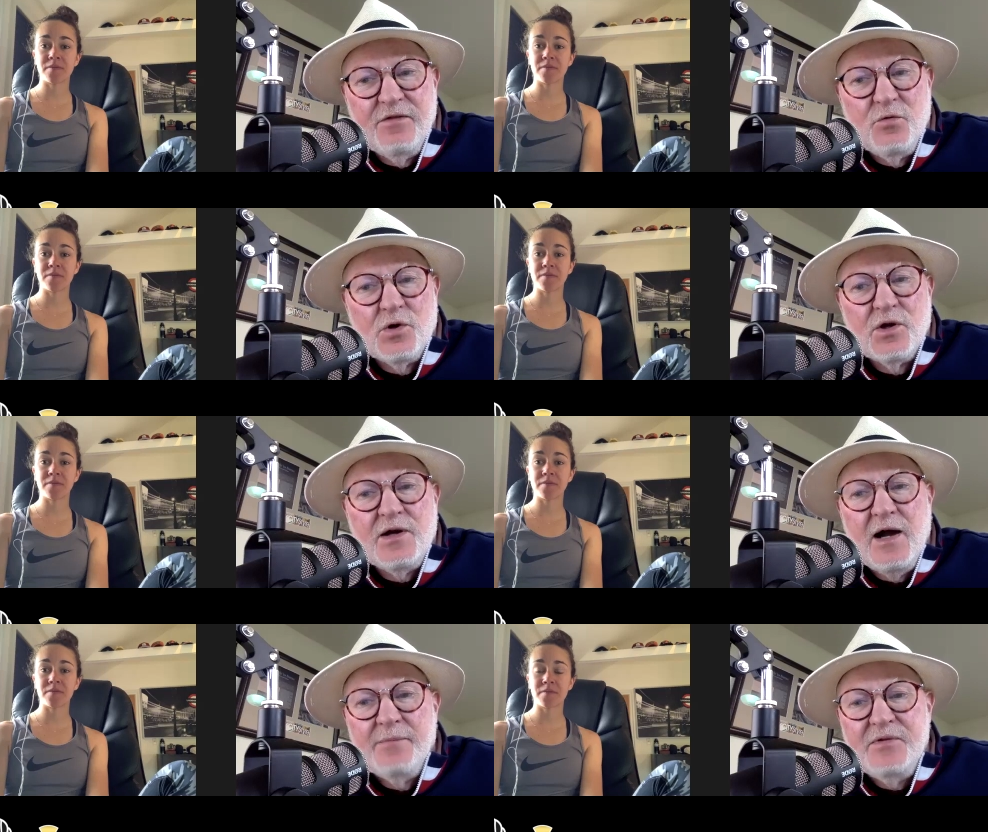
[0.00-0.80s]
Speaker 1: World
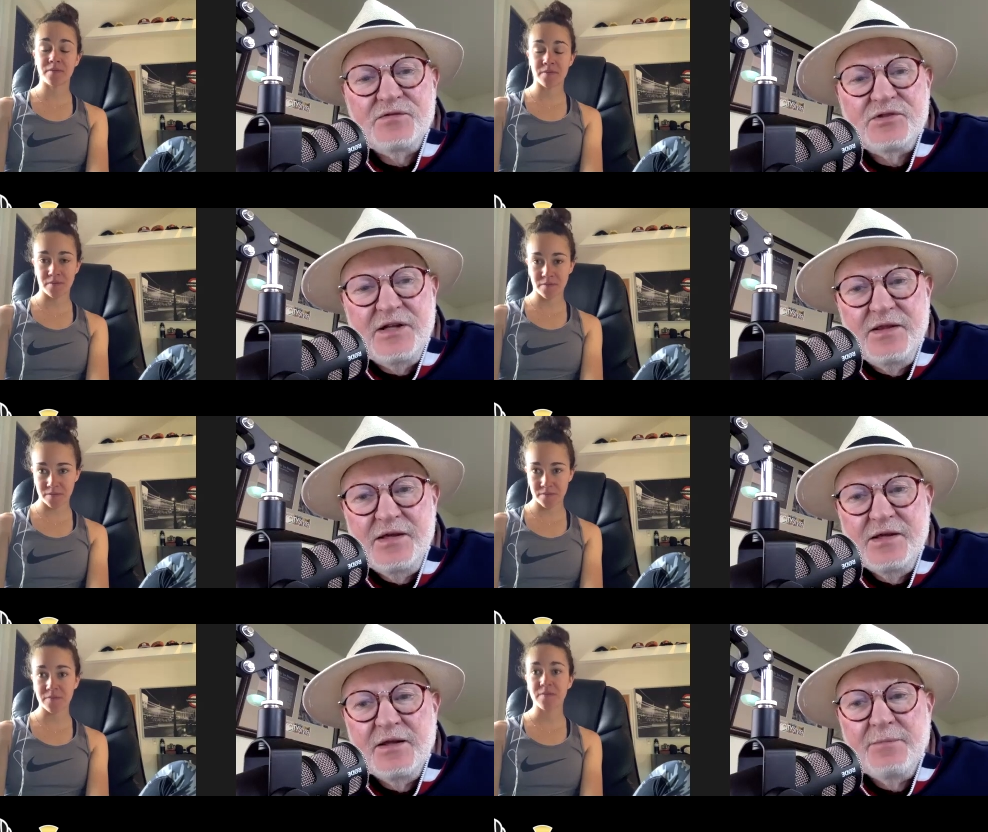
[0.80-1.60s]
Cup, you've seen
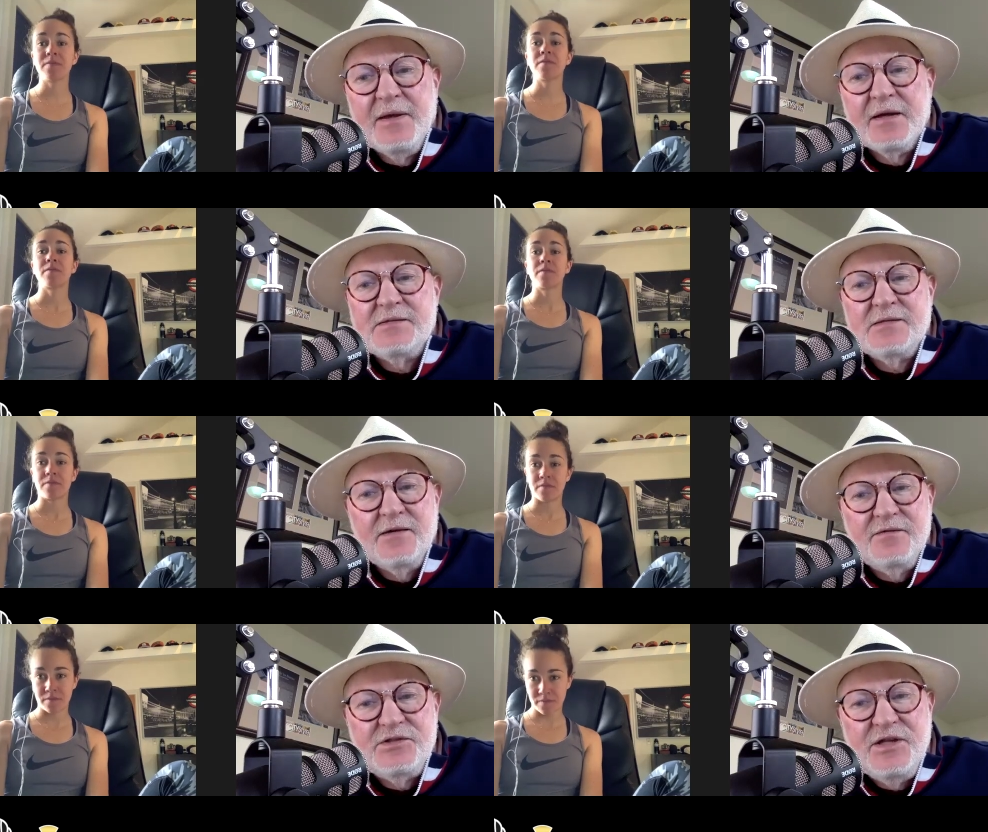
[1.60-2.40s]
the Olympics, uh,
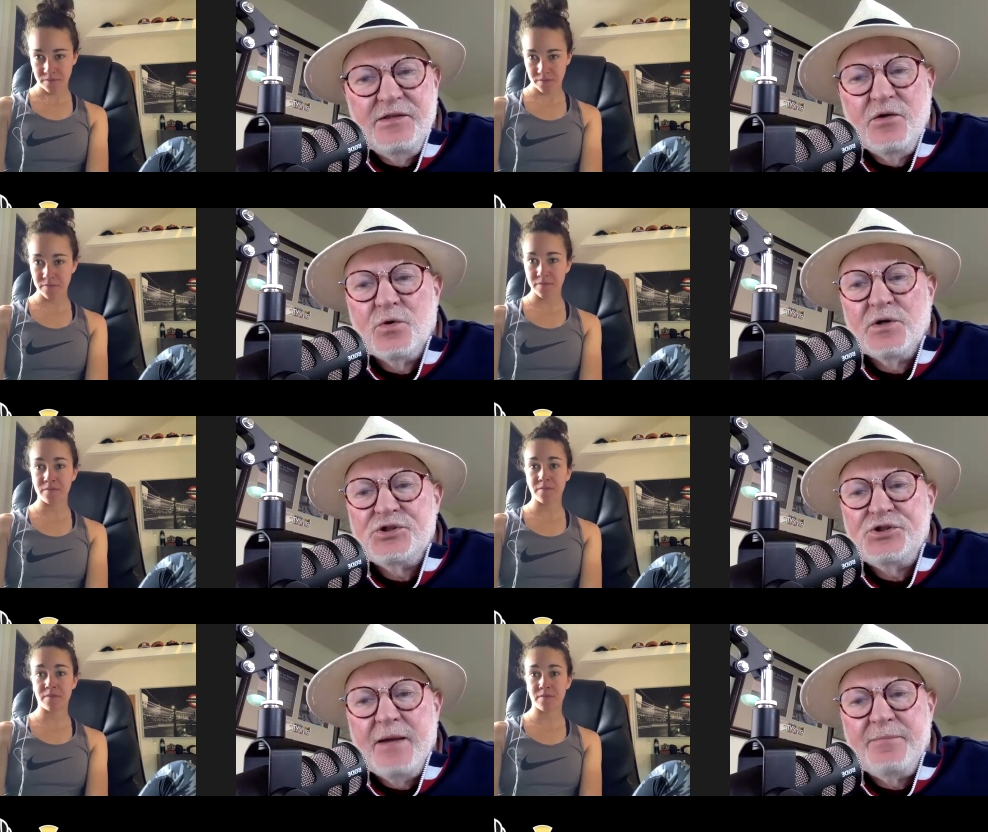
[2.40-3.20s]
you've seen the World
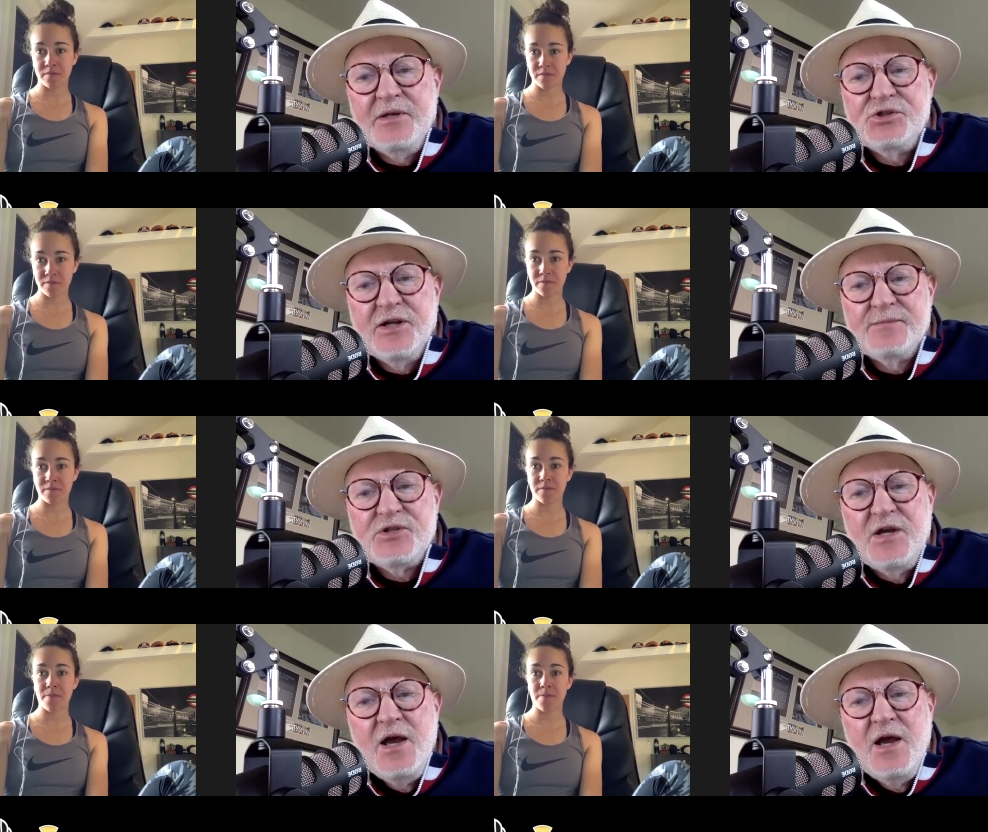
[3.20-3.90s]
Championships.